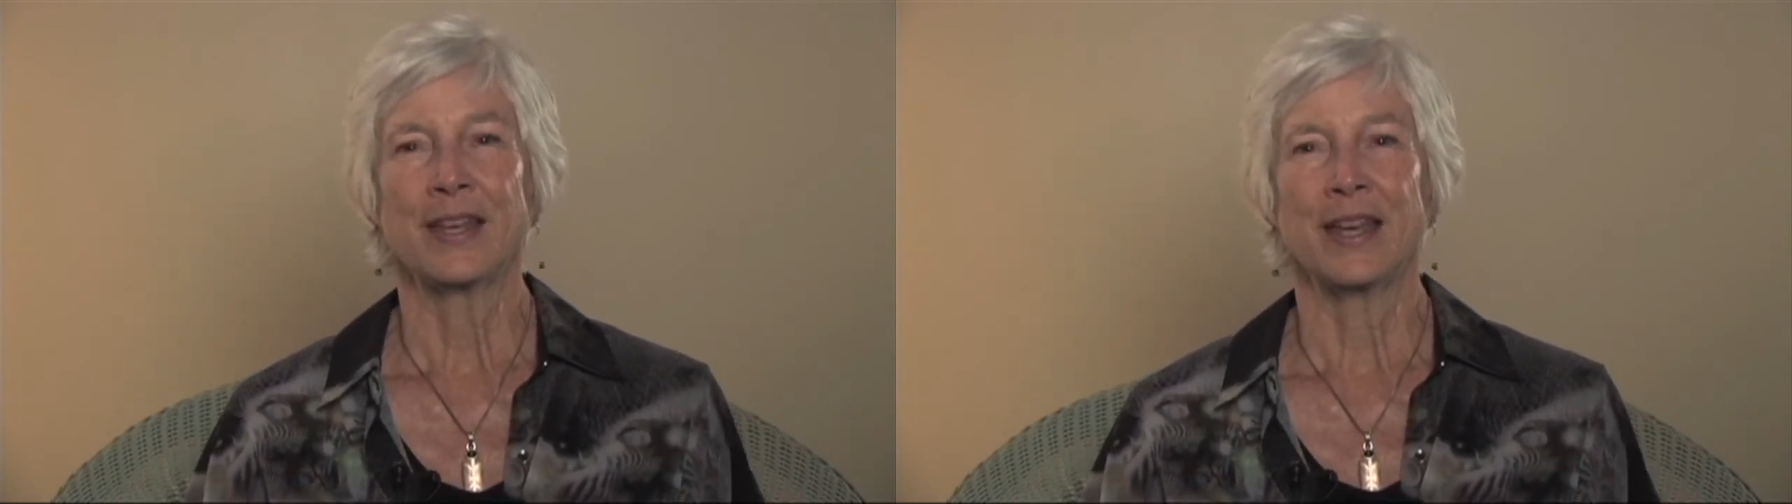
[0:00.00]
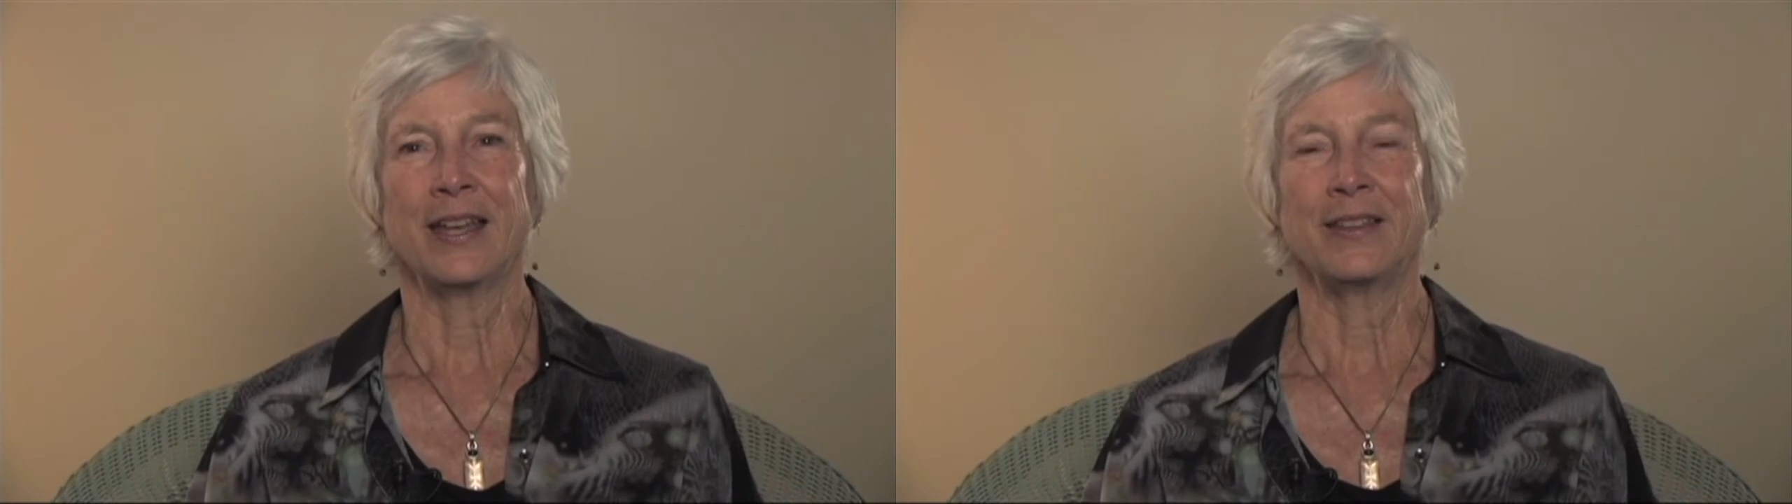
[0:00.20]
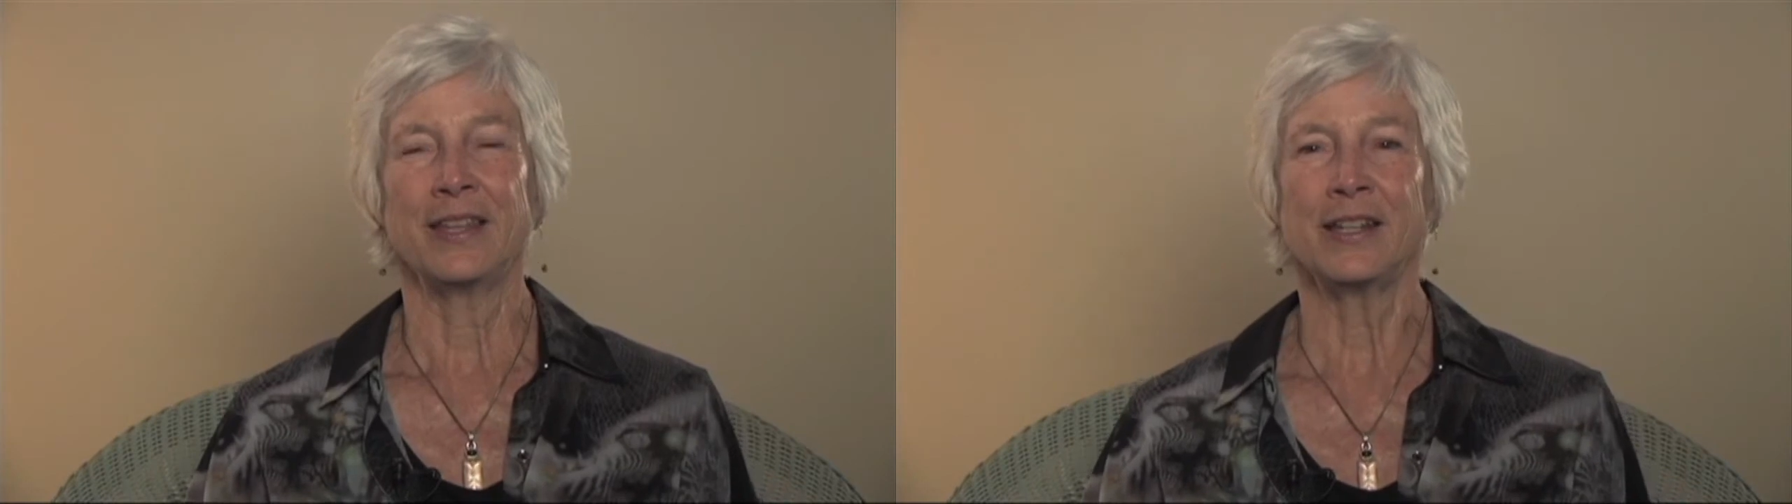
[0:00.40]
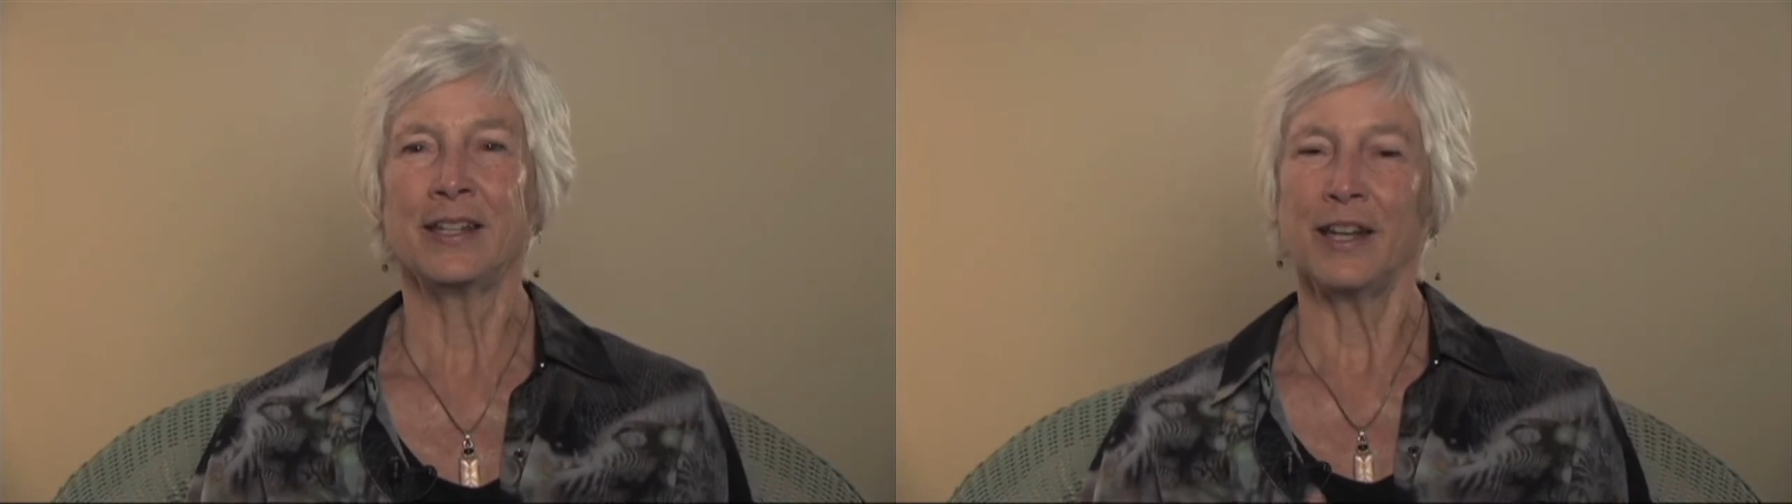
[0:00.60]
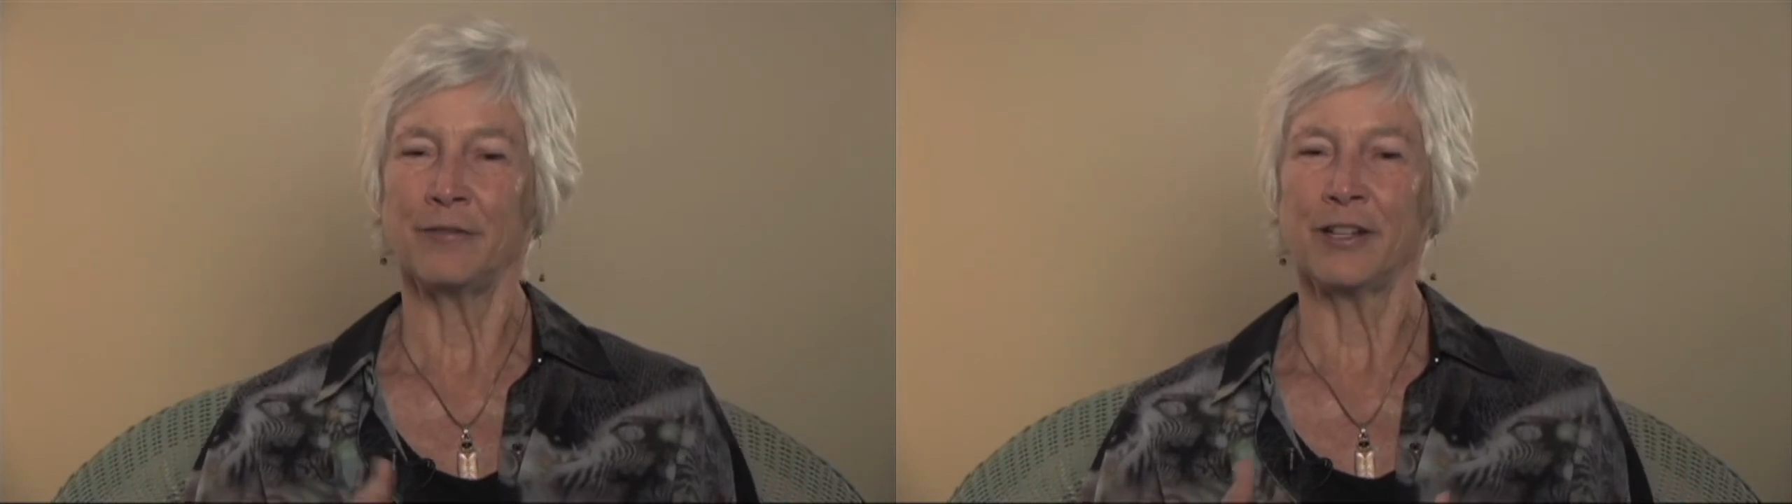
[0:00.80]
And
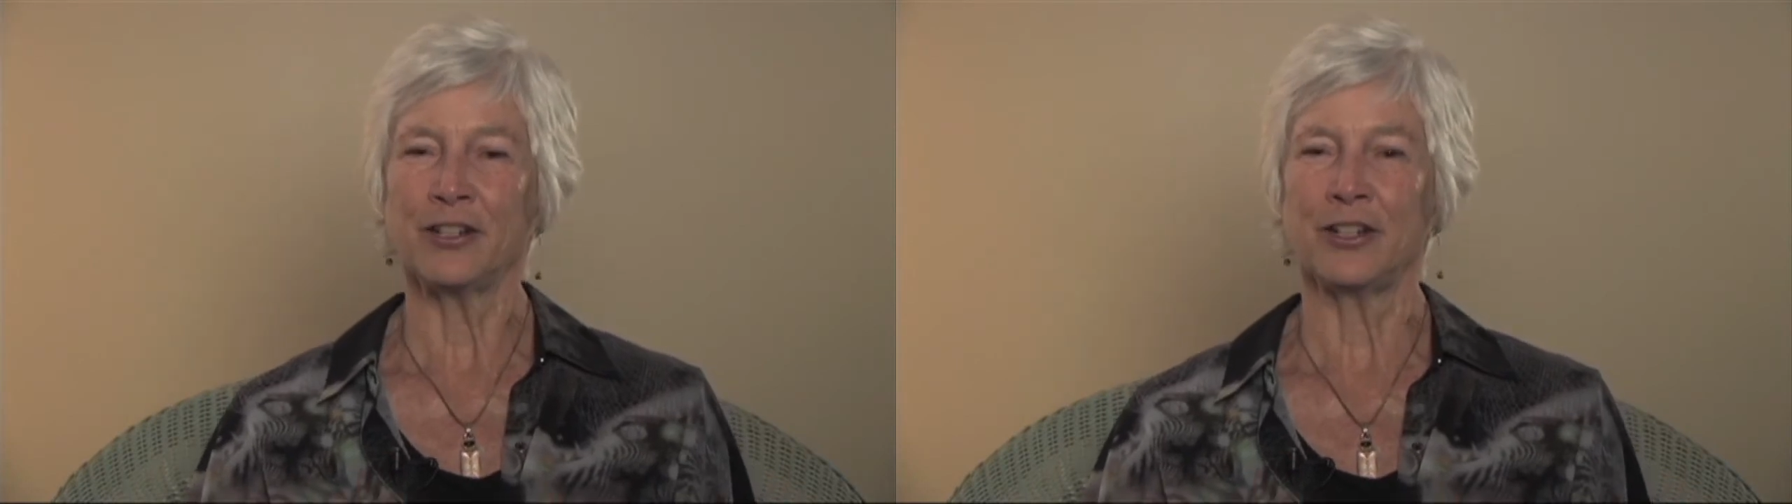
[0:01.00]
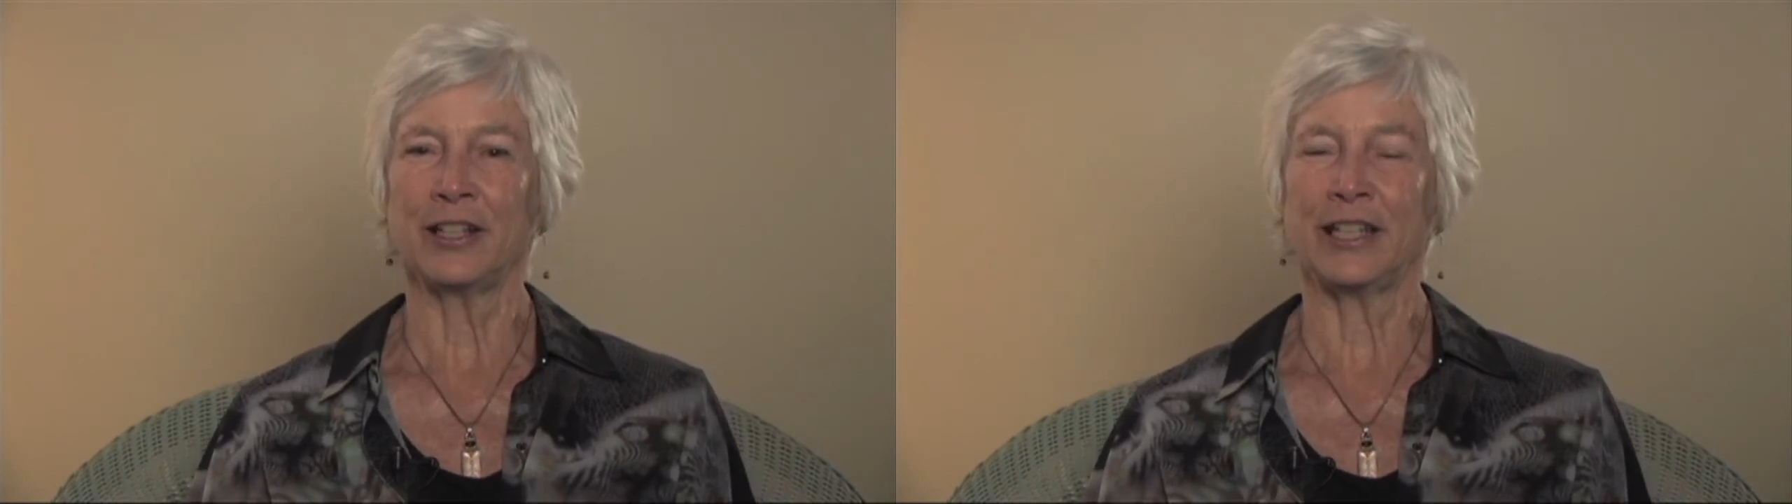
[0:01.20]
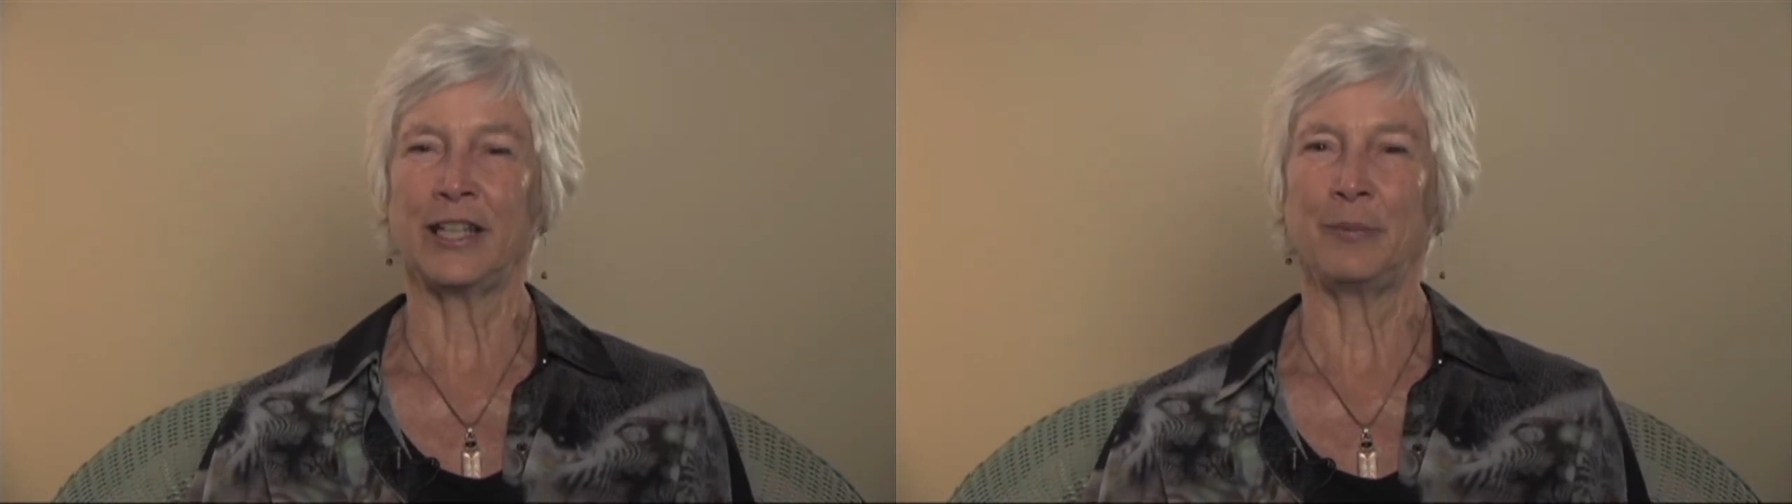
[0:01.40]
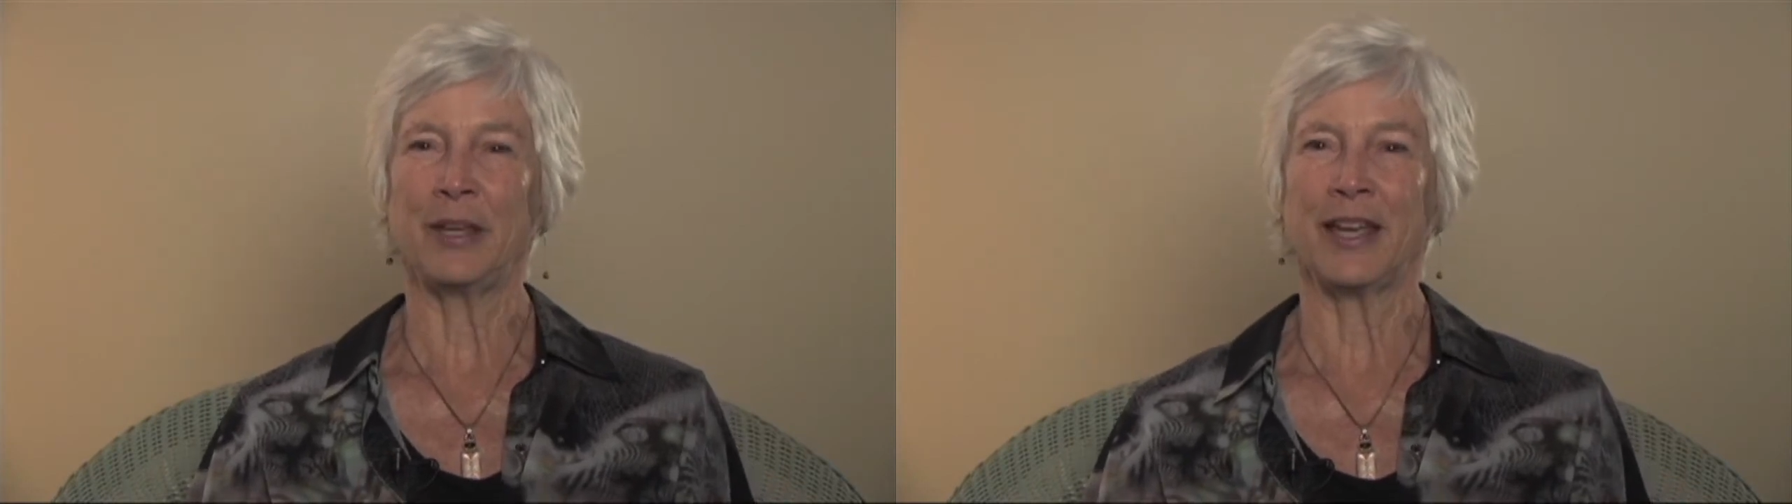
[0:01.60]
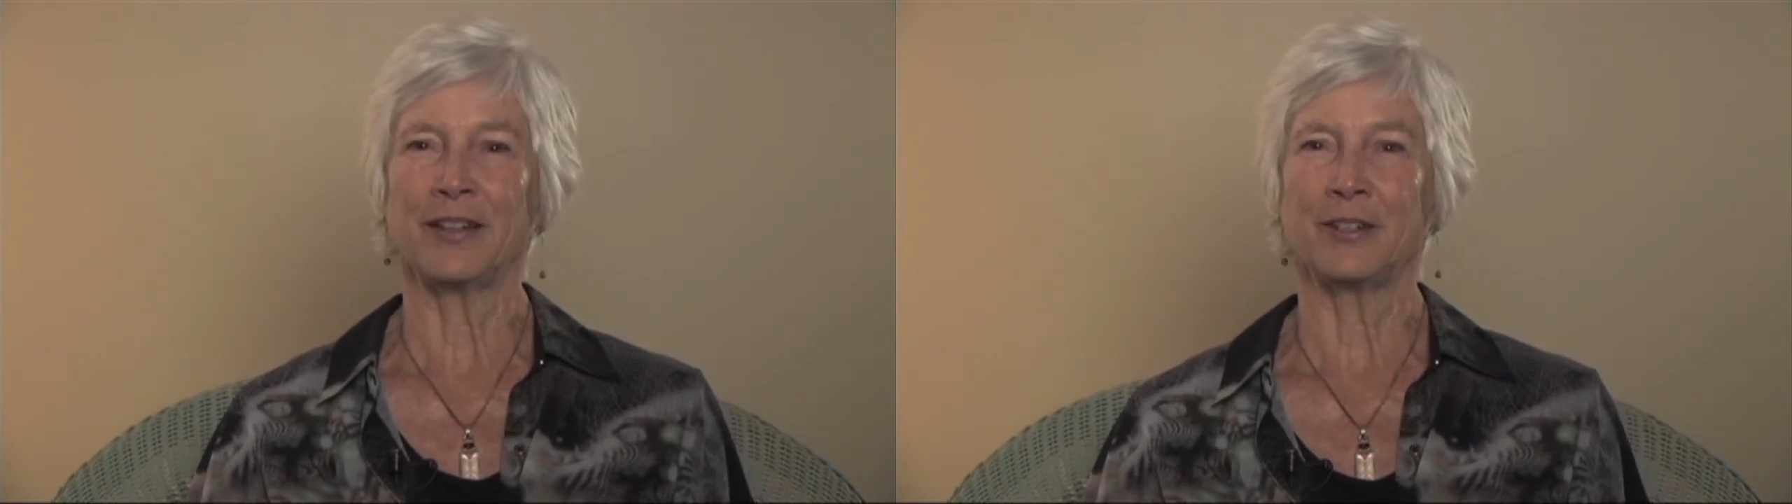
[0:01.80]
then eventually he
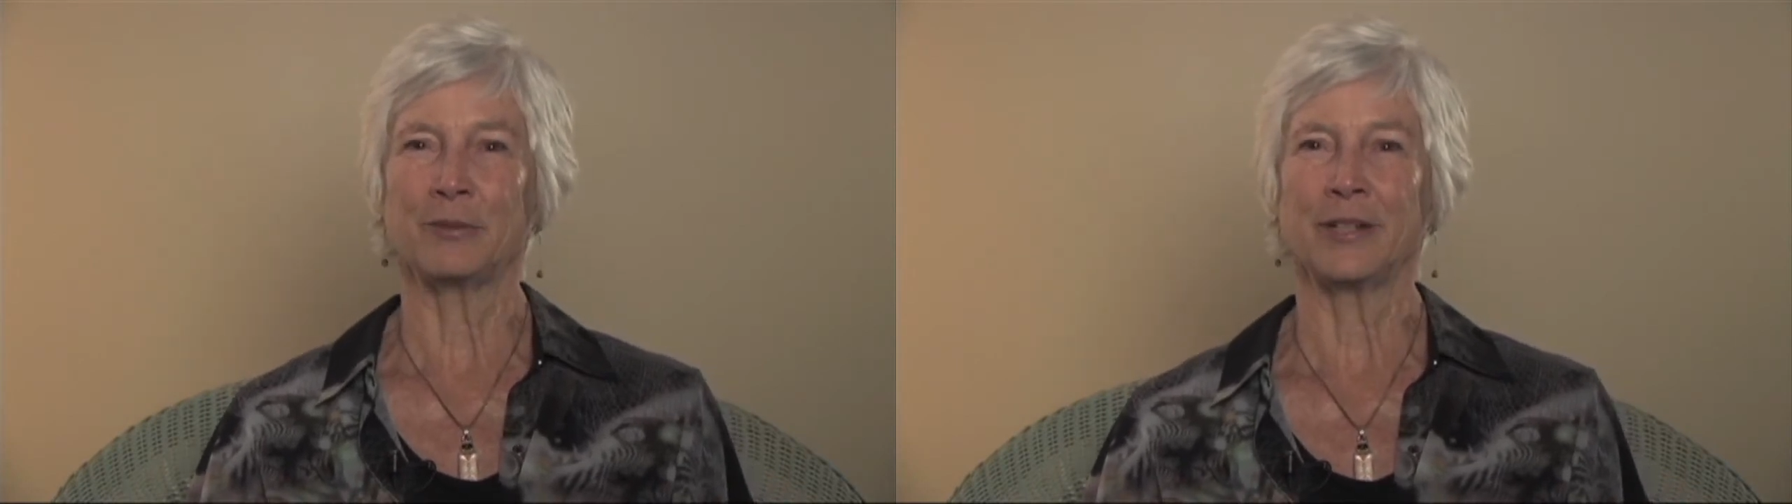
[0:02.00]
began to